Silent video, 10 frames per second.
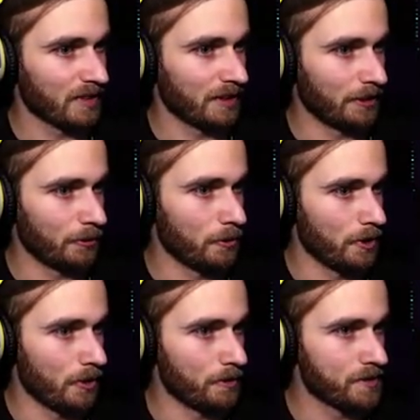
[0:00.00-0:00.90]
I don't know. Who
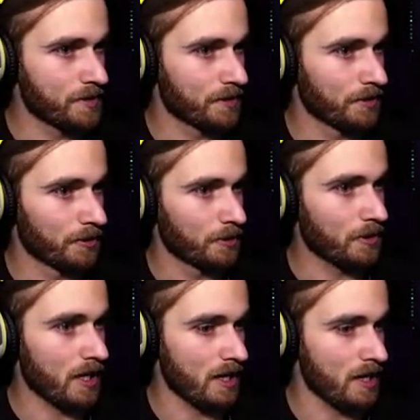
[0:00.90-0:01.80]
knows? Who
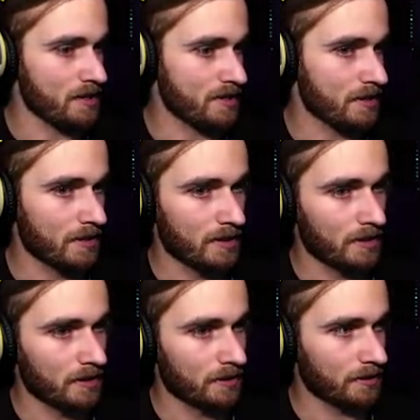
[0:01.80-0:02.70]
cares?
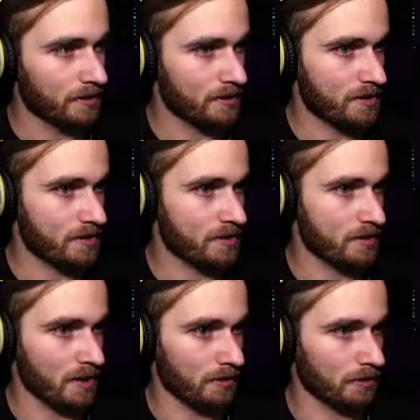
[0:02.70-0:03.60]

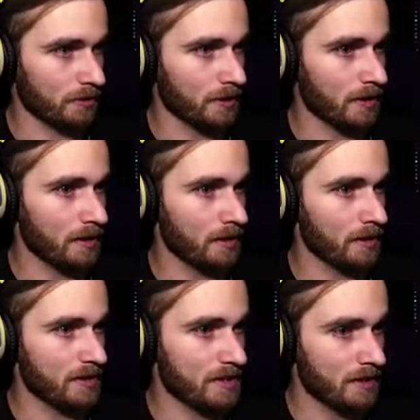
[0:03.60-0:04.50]
Sackle
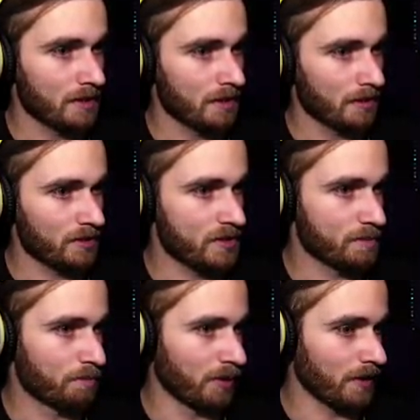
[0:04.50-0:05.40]
rights. What's this
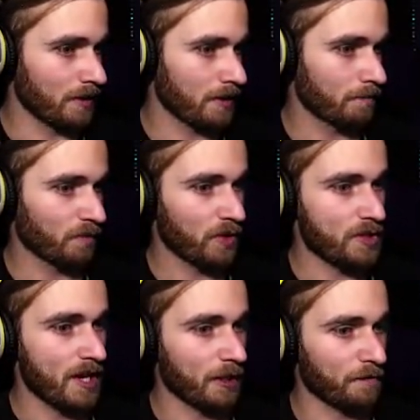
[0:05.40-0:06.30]
book?
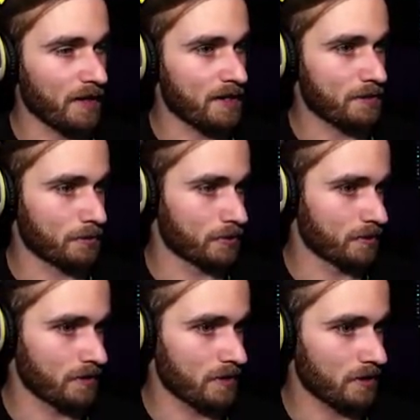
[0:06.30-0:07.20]
Sacrifice
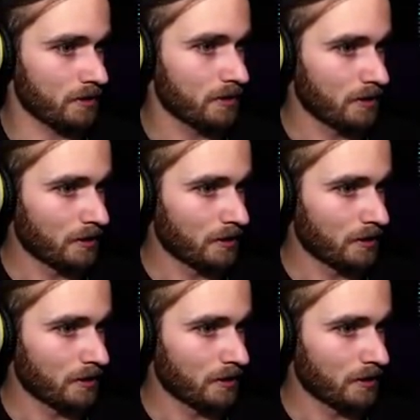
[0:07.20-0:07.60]
rules of Antigua.